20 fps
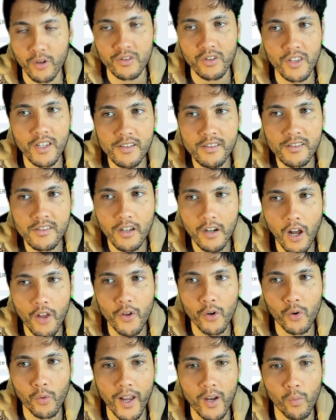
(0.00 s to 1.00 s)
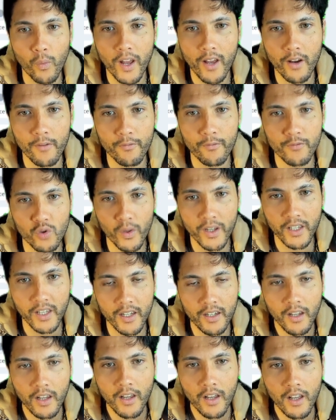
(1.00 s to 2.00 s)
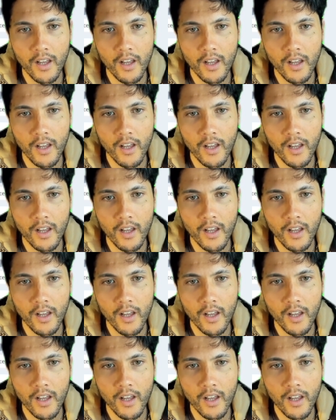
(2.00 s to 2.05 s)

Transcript: So this is another great way of doing it.